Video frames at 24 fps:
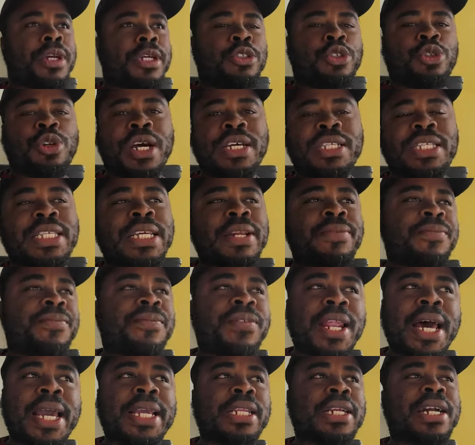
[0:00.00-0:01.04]
transit
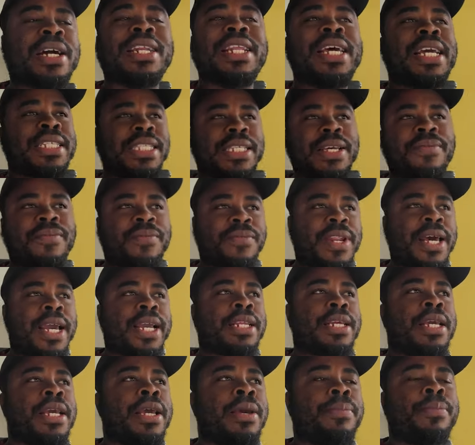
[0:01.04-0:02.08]
flight, connecting
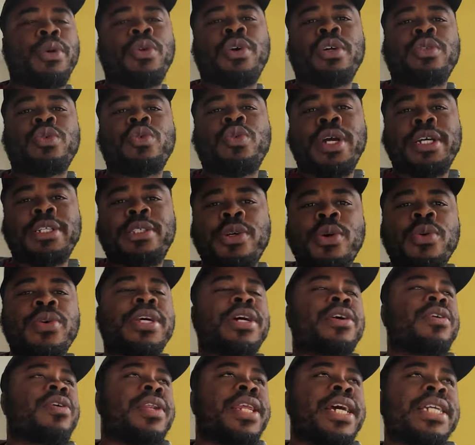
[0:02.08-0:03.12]
flight, because we were told
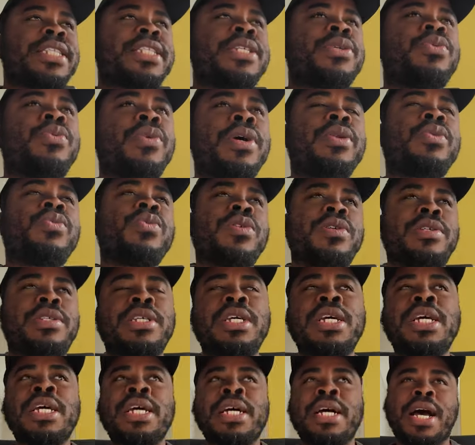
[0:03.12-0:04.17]
the connecting one was
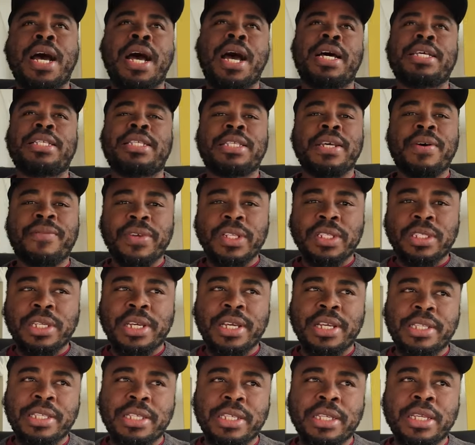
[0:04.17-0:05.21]

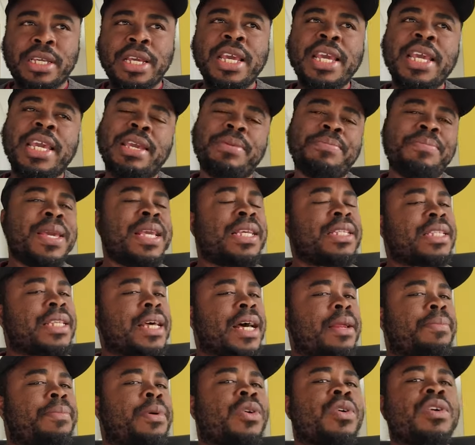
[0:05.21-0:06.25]
7:30. It means
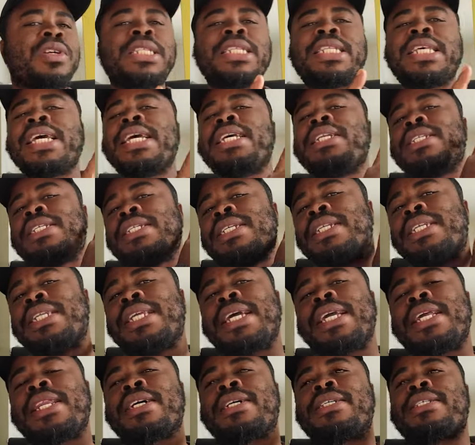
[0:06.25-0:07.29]
that because they
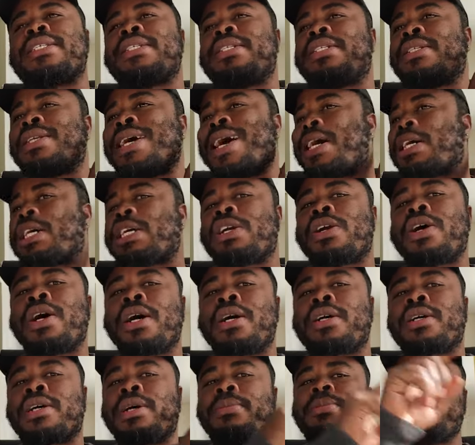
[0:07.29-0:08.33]
delayed us in
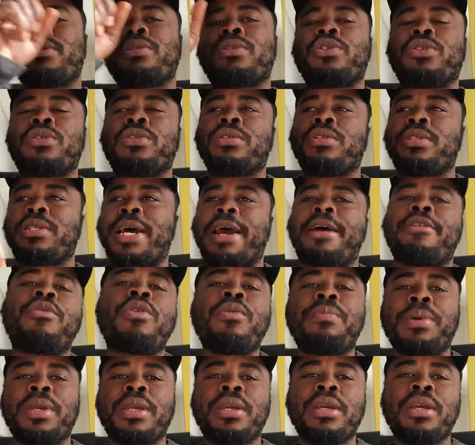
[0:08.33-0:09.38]
Accra coming to
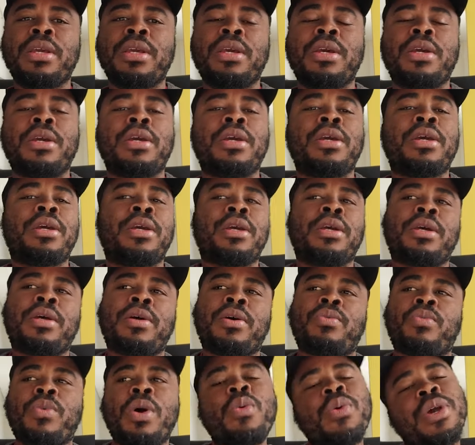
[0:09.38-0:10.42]
Nairobi,
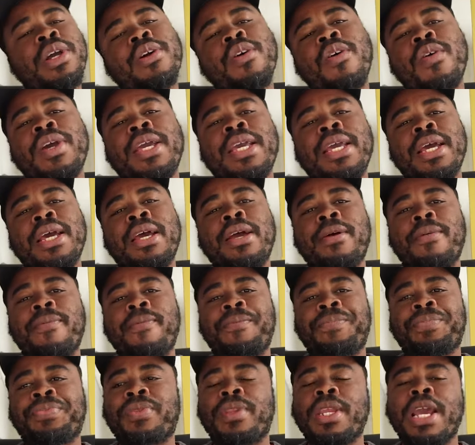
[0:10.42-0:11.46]
when we got here,
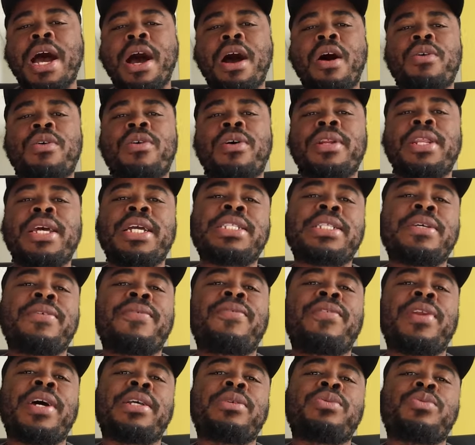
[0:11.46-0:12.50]
our connecting
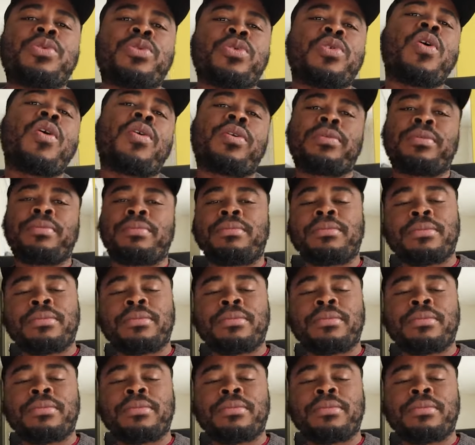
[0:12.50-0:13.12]
flight was gone.